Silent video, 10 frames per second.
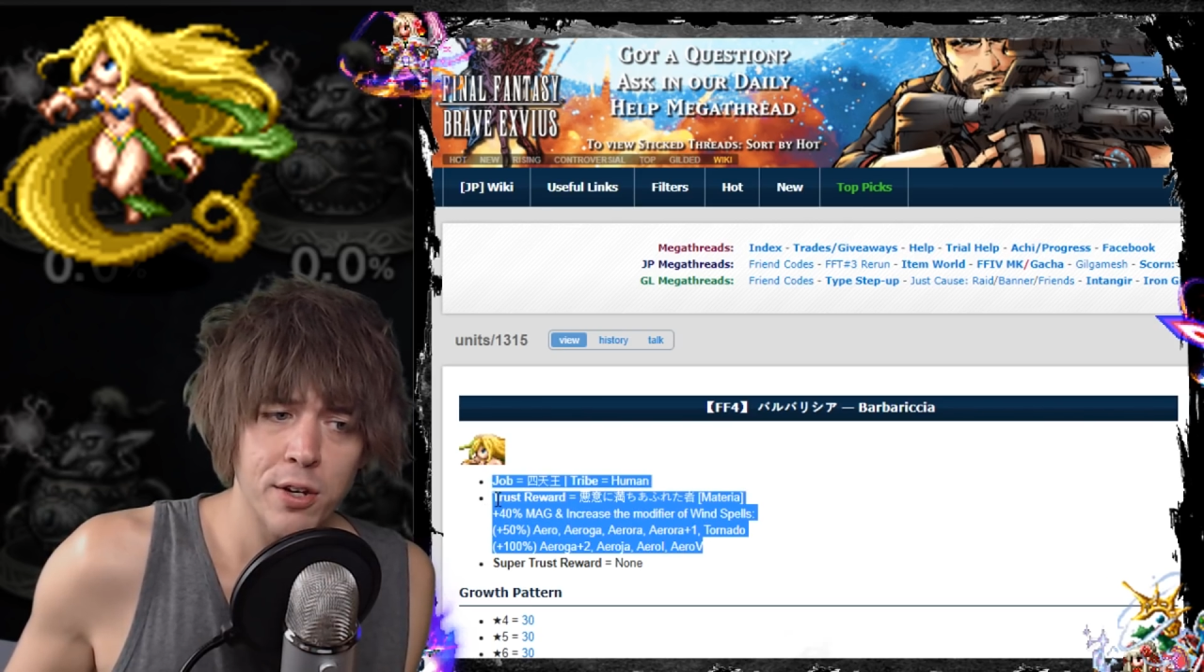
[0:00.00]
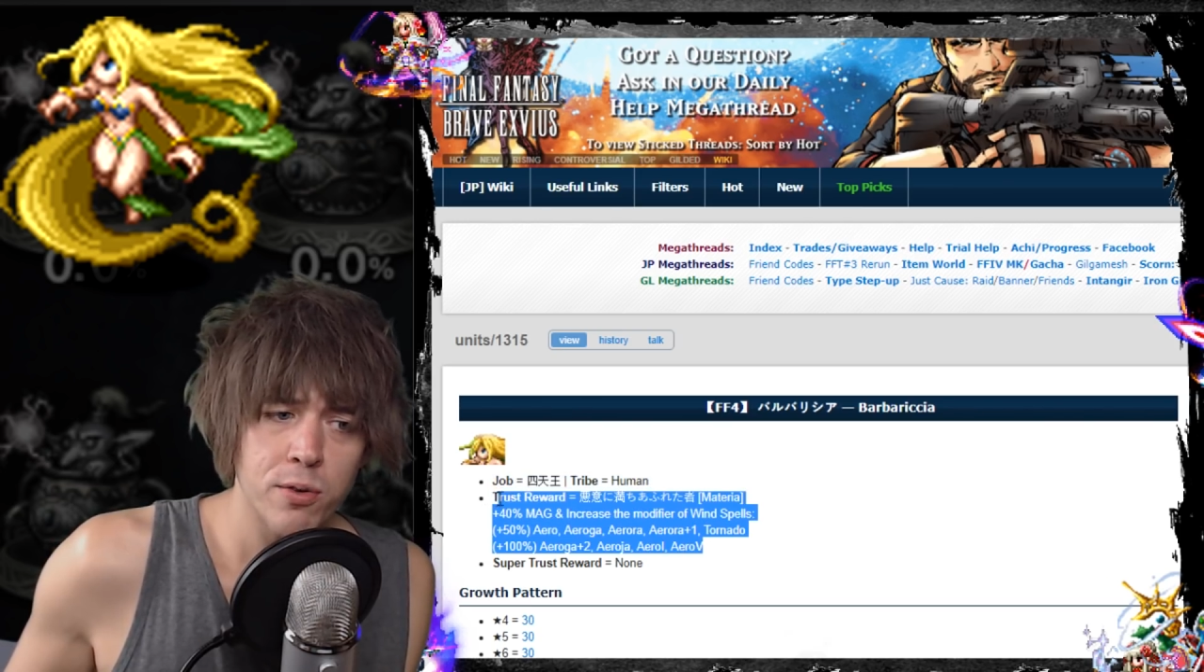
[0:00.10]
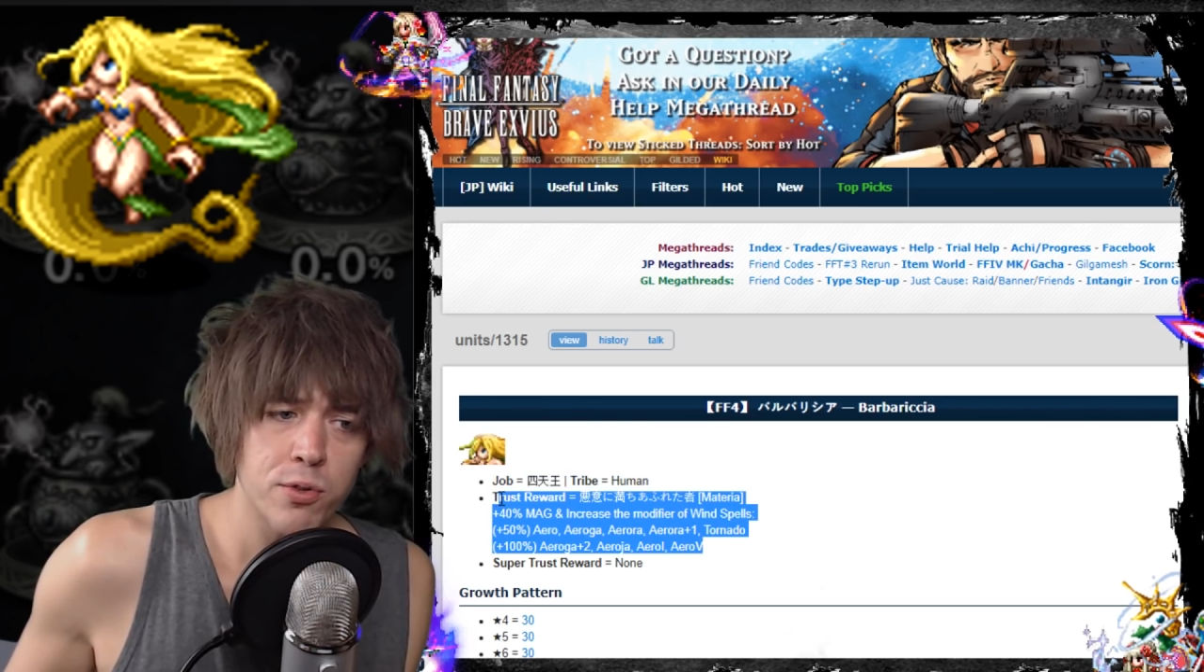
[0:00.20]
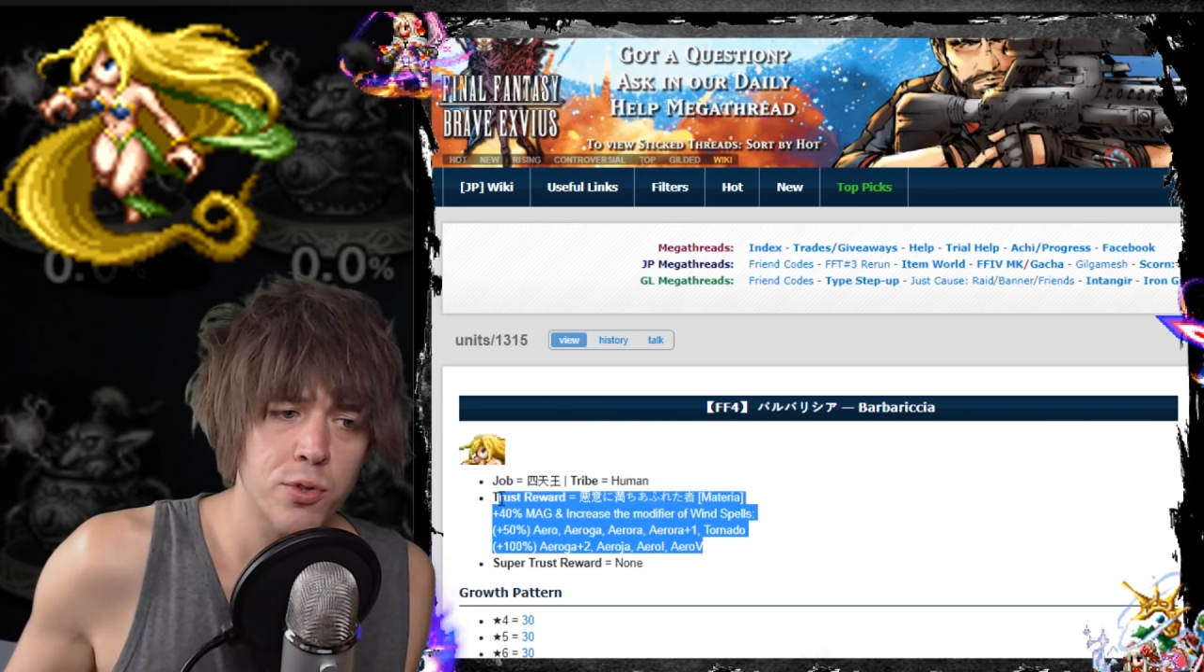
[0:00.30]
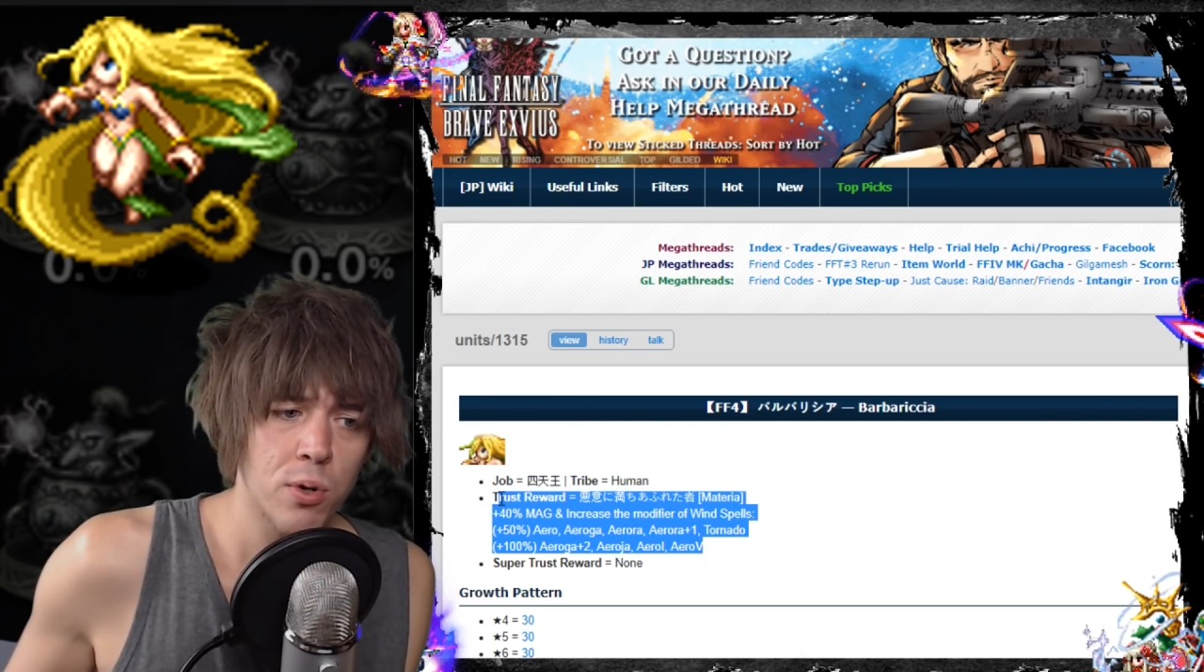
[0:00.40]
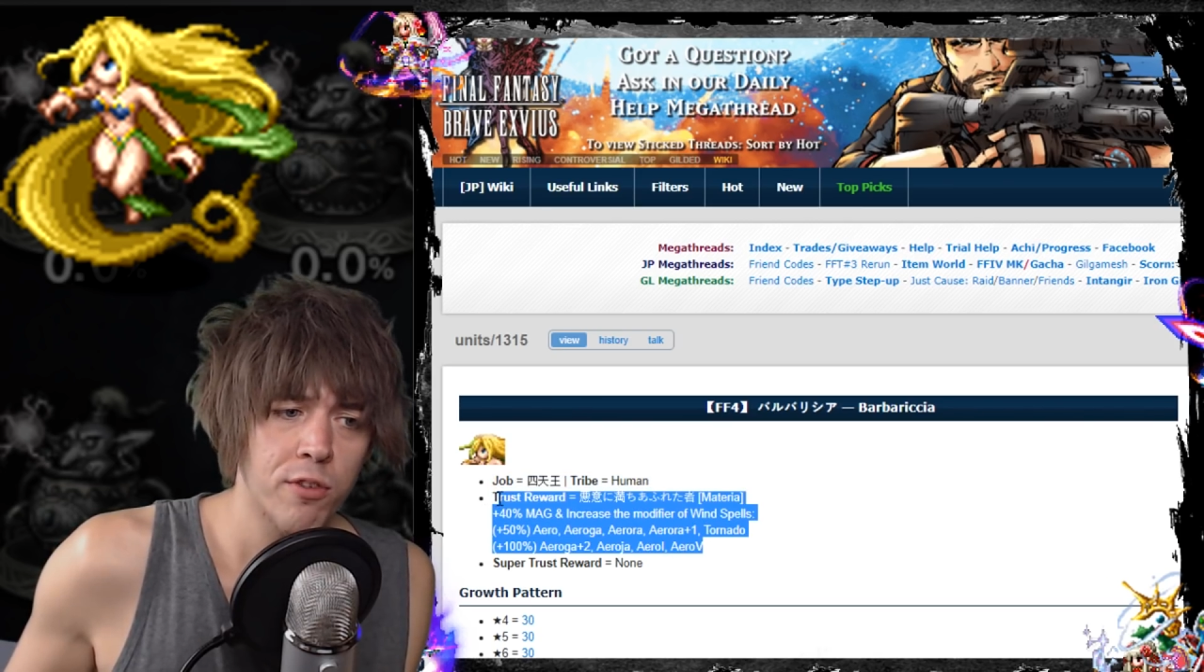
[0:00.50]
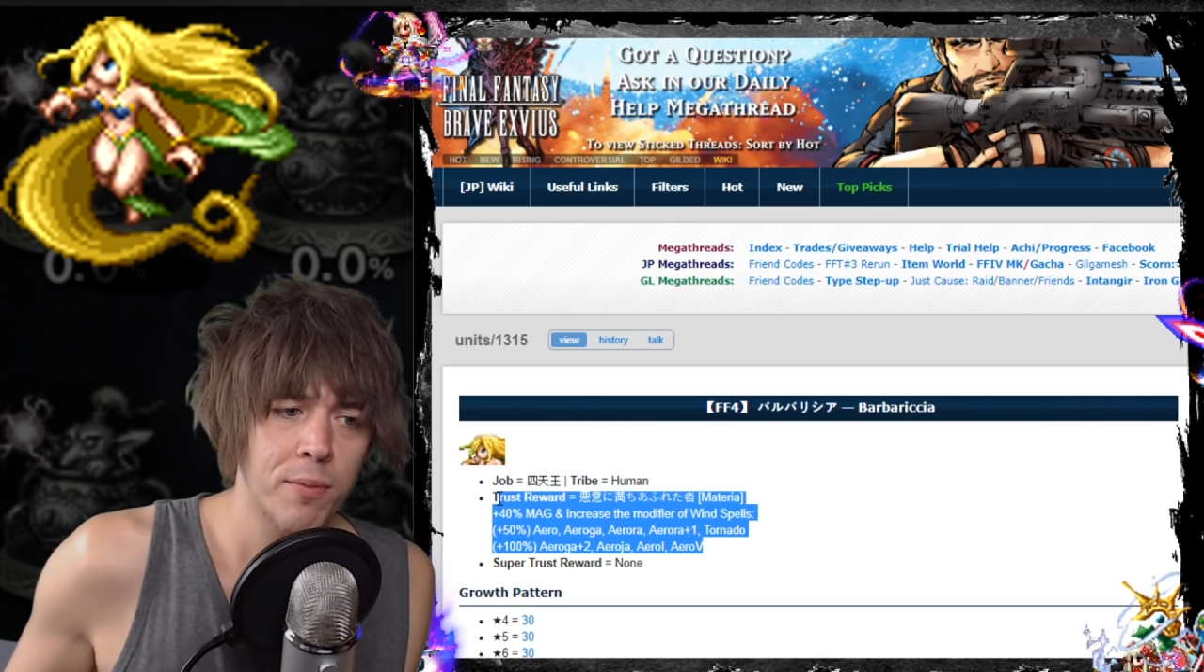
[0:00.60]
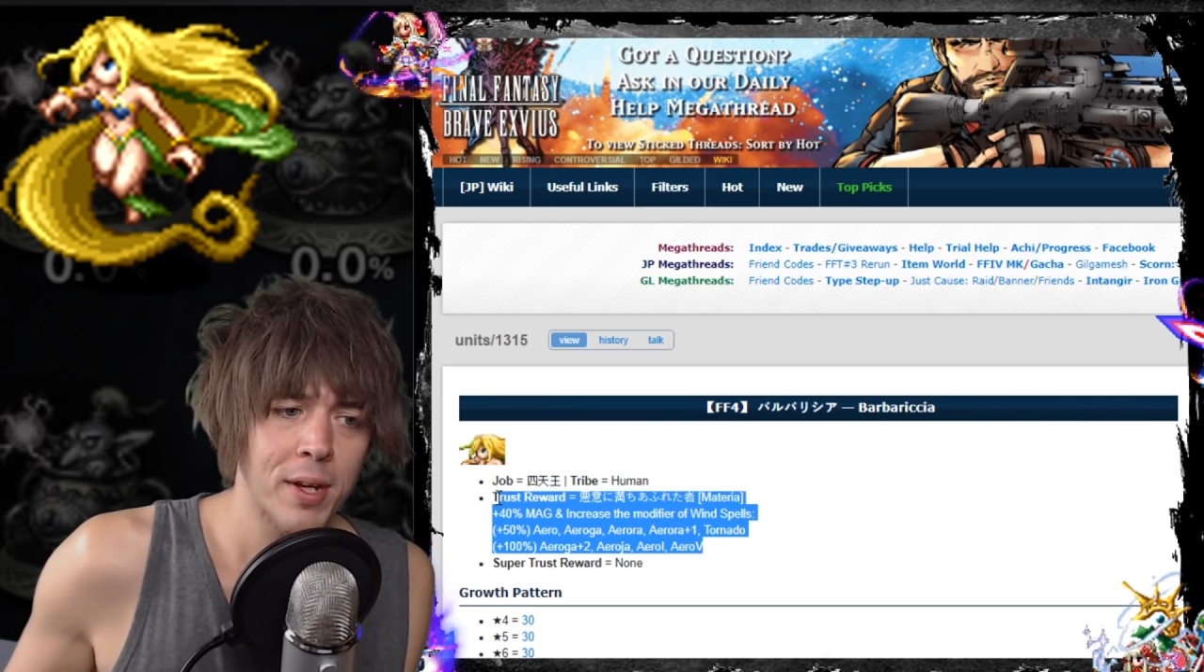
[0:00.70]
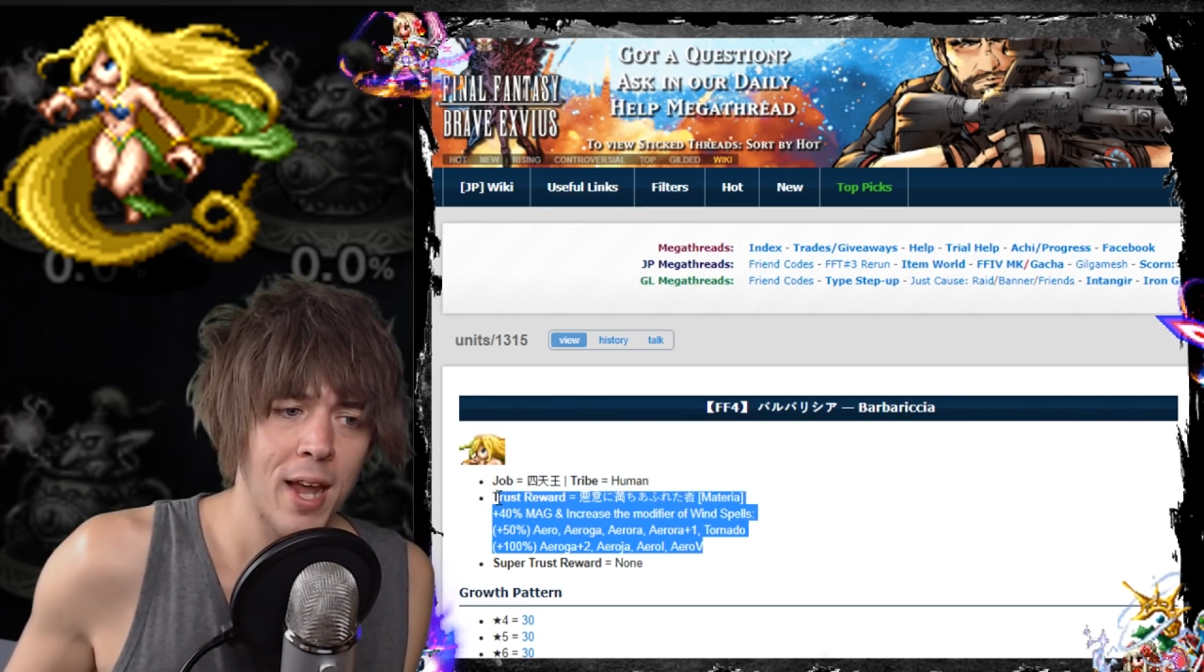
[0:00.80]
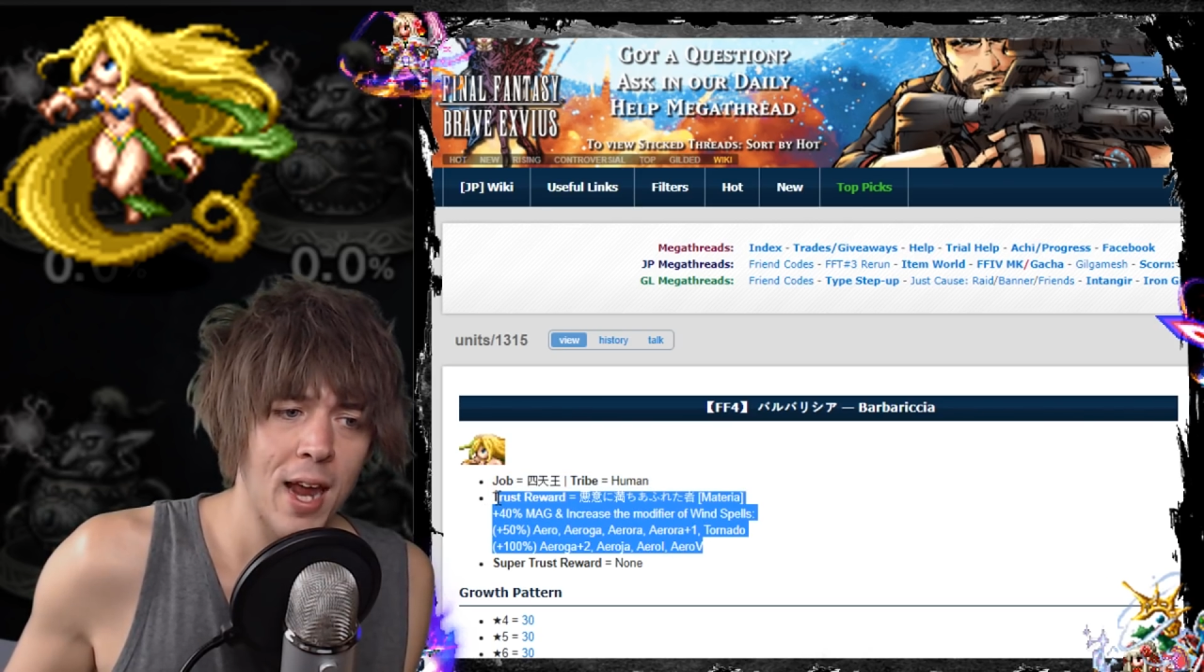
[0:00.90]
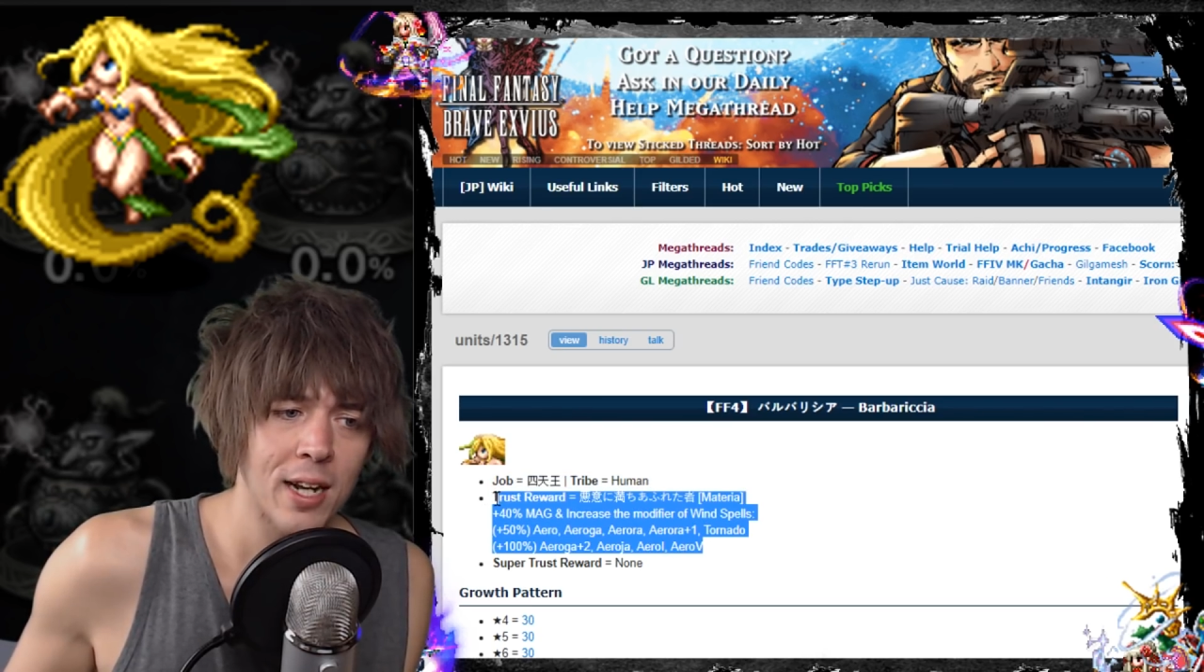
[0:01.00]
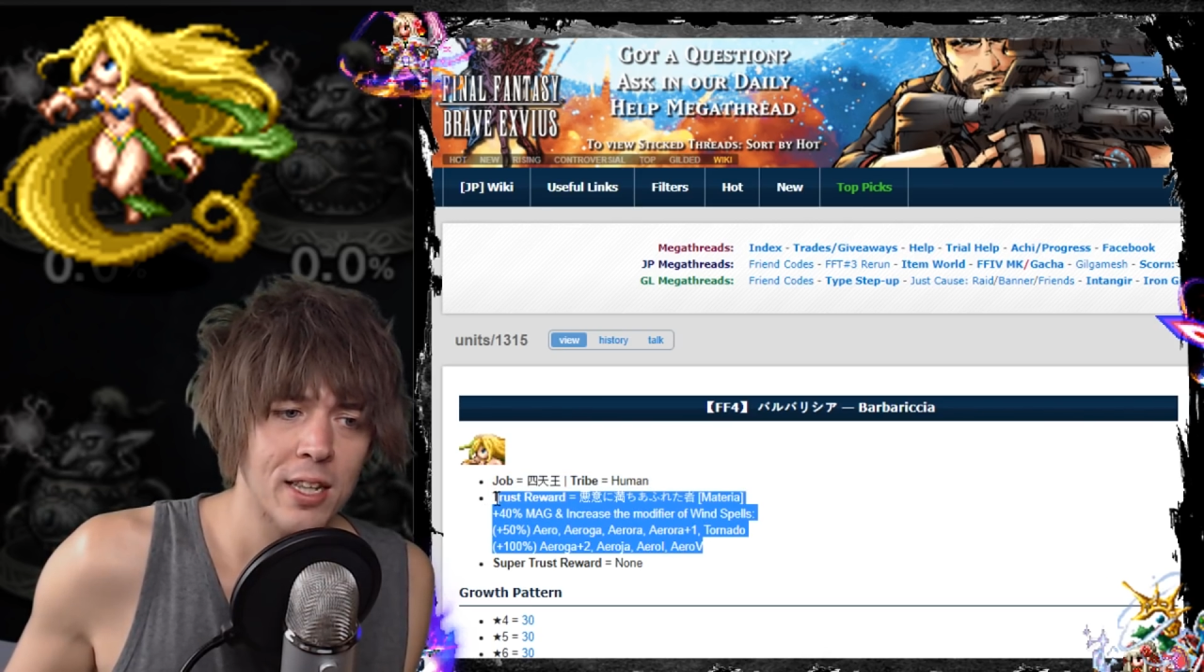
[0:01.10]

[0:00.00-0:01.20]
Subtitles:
new sort of mechanic